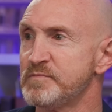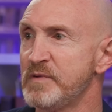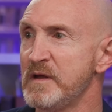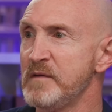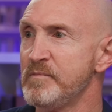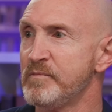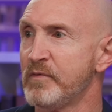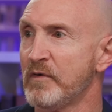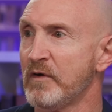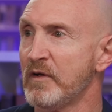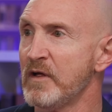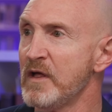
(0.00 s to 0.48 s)

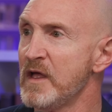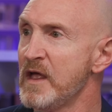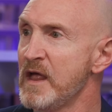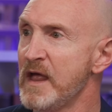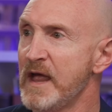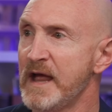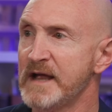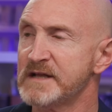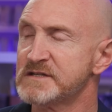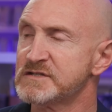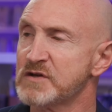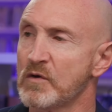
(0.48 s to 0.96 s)
people.
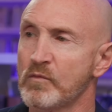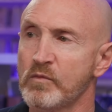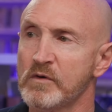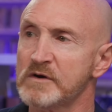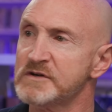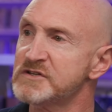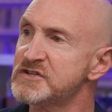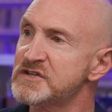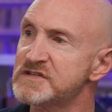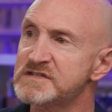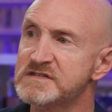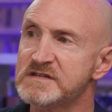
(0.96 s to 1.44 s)
And so
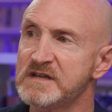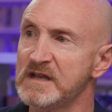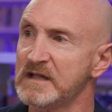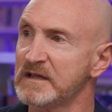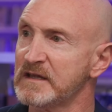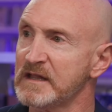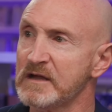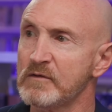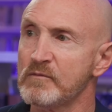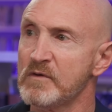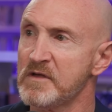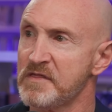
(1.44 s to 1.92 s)
we're just
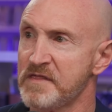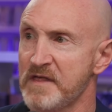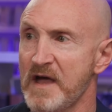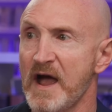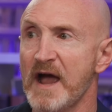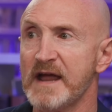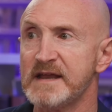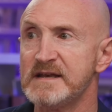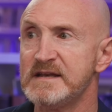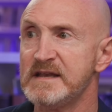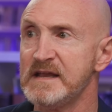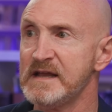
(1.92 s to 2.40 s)
dealing with
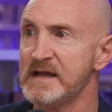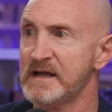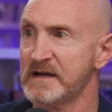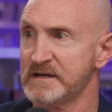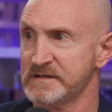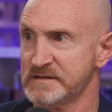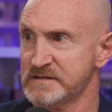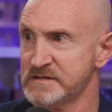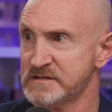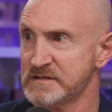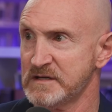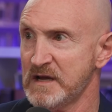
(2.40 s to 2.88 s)

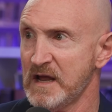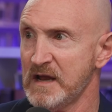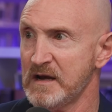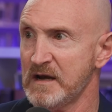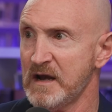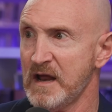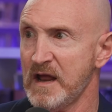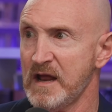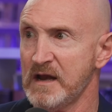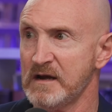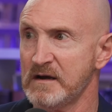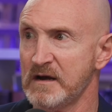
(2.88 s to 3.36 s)
ideas,
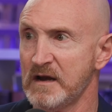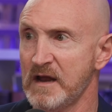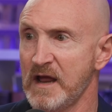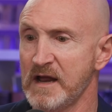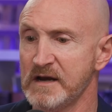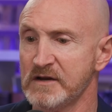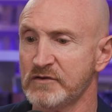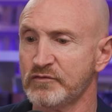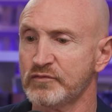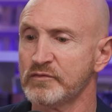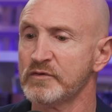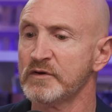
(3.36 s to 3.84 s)
and
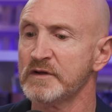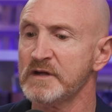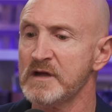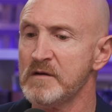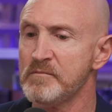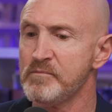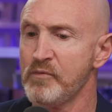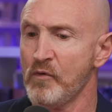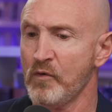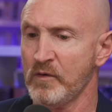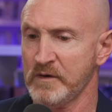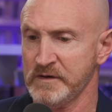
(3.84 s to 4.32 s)
it's really
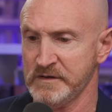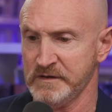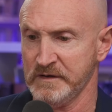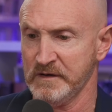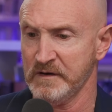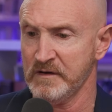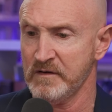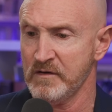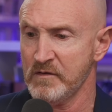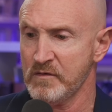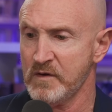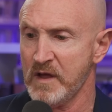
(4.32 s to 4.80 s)
important,
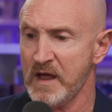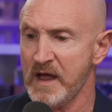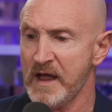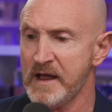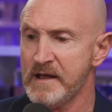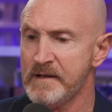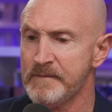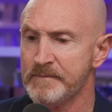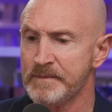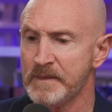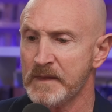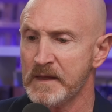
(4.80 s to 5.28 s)
okay?